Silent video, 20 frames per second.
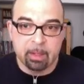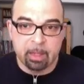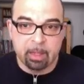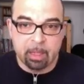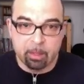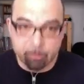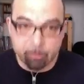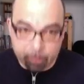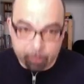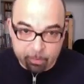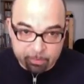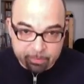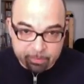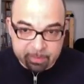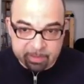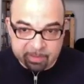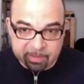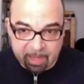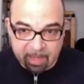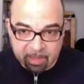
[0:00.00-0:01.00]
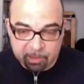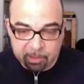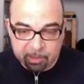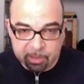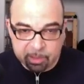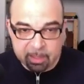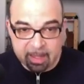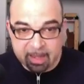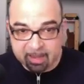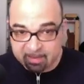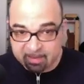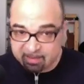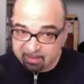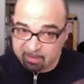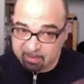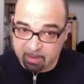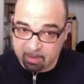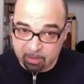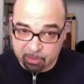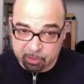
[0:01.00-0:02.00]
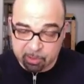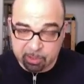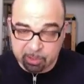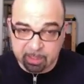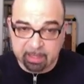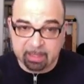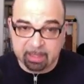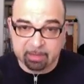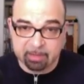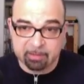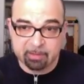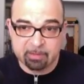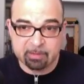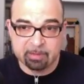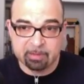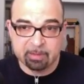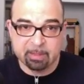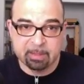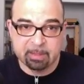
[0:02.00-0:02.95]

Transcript: improvisation as such is